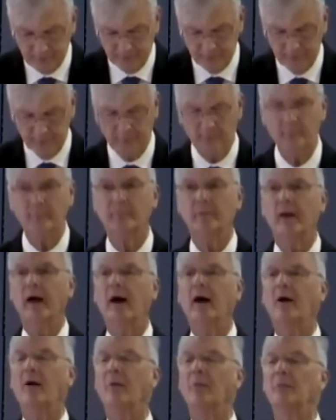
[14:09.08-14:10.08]
Now,
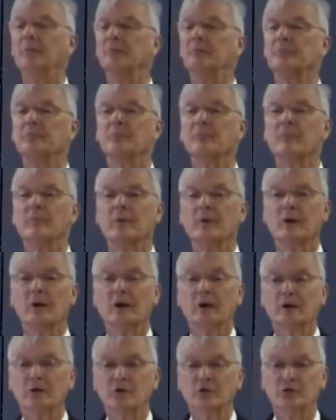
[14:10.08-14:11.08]

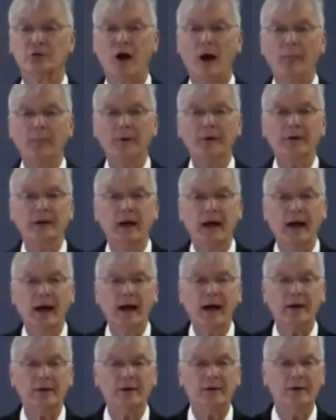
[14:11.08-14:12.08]
stopping at
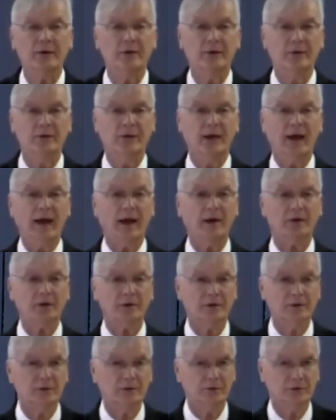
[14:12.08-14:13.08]
that
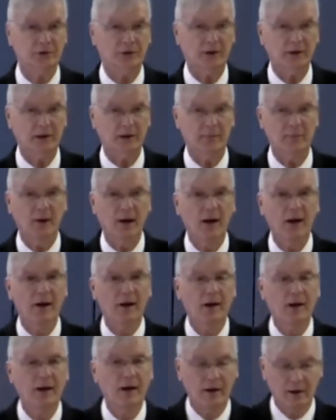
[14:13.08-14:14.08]
time,
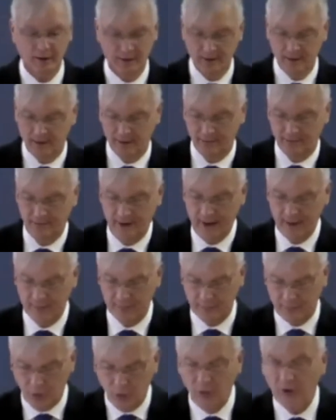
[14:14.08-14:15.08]
at that
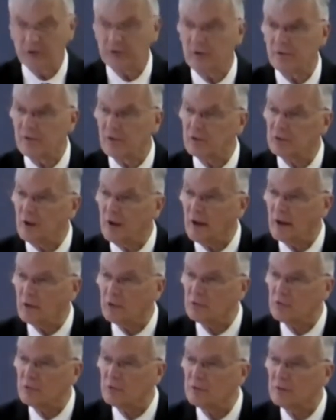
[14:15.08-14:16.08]
point in the text,
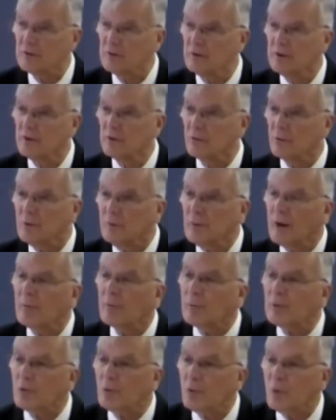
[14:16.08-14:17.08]
remember
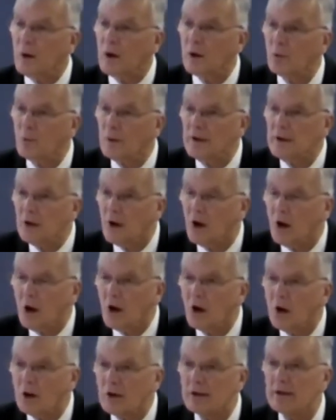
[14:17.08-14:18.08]
where we are
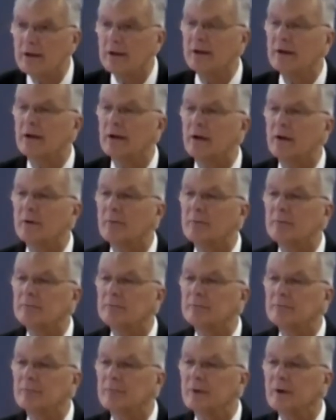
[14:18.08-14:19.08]
here.
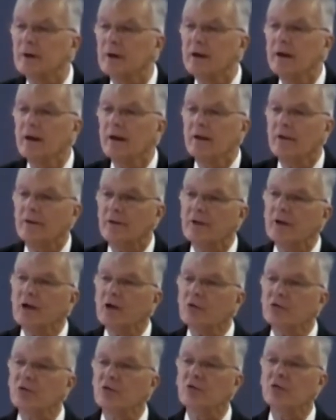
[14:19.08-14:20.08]

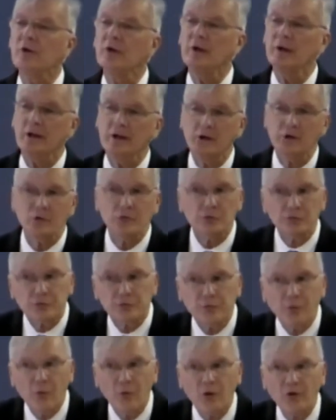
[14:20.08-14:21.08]
This is
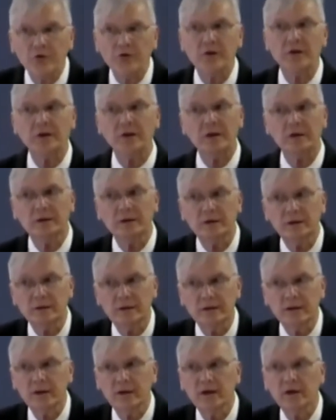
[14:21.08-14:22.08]
40
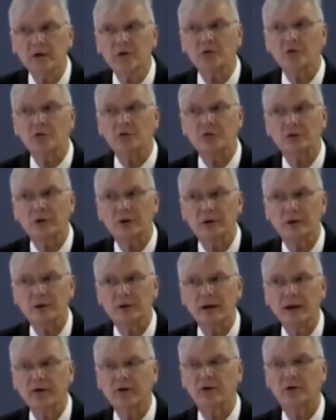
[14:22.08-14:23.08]
years
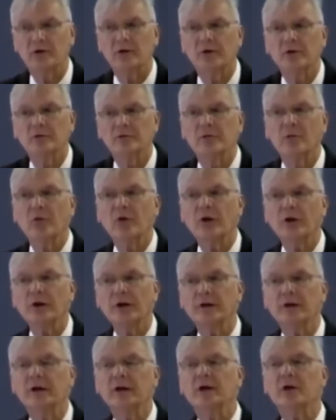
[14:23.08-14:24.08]
later, 40 years